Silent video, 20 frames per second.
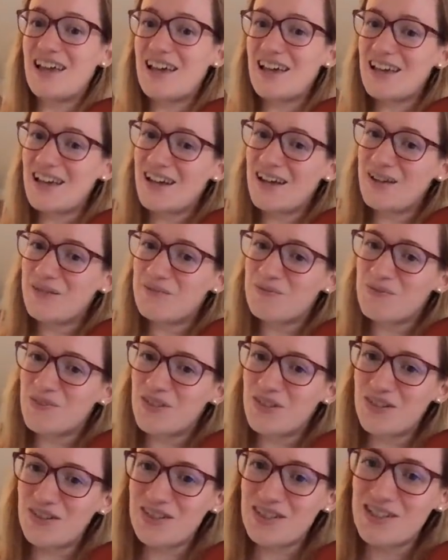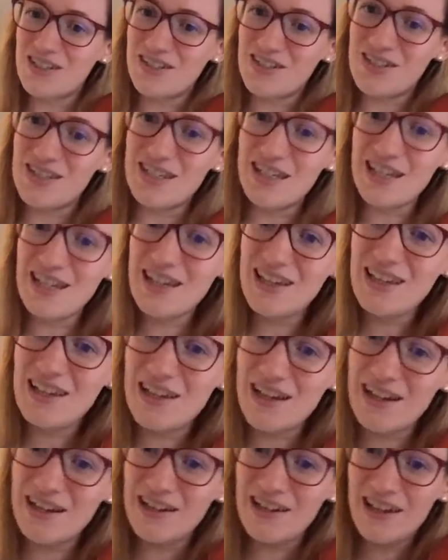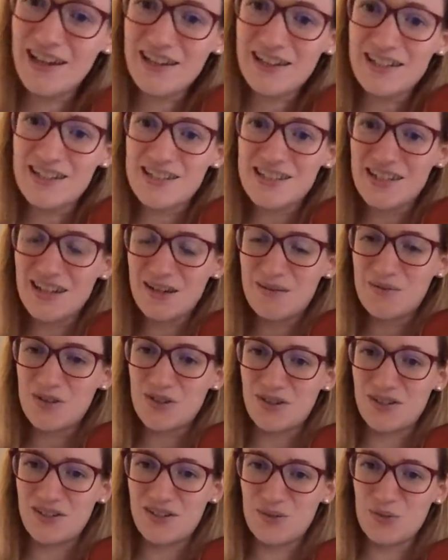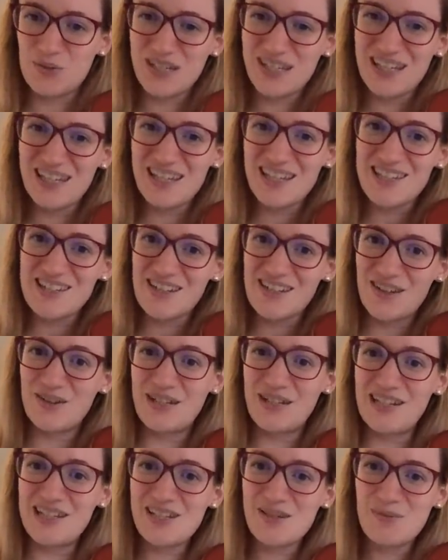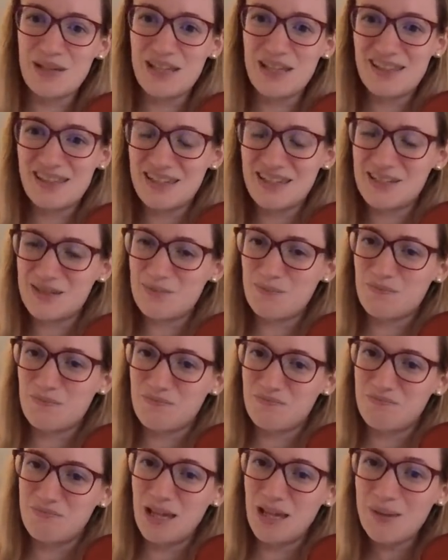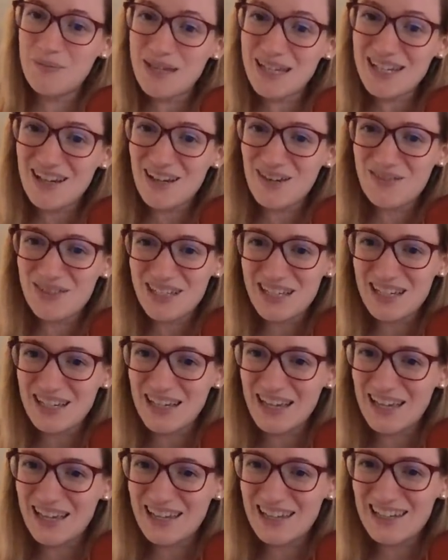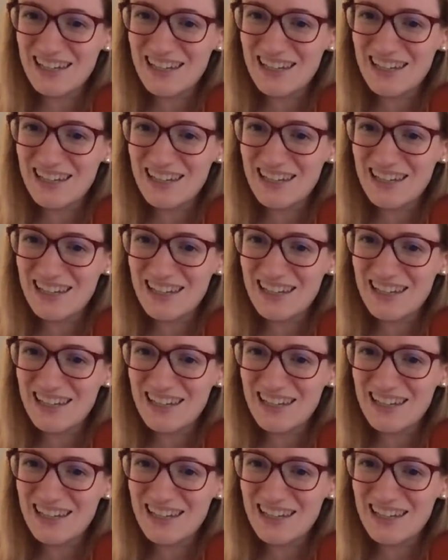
I'm going to see. I like this time during the week. So, Elizabeth is maybe coming again.